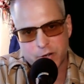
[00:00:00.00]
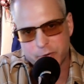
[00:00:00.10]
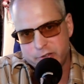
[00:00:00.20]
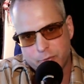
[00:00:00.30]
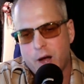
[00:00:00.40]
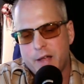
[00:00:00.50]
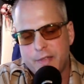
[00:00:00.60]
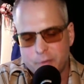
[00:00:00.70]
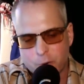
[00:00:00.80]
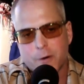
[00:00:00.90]
reason why
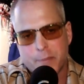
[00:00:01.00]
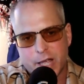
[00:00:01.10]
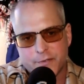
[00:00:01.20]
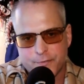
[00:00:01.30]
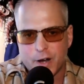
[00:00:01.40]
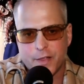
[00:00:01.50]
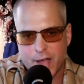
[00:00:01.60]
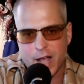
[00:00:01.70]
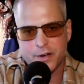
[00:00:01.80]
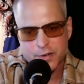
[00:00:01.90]
they were making fun of
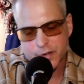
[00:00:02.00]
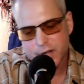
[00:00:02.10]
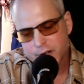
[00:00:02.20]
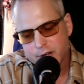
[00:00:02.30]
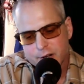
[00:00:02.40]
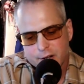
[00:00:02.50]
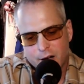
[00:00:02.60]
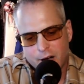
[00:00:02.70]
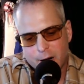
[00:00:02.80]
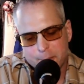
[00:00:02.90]
that.
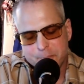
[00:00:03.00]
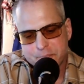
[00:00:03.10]
And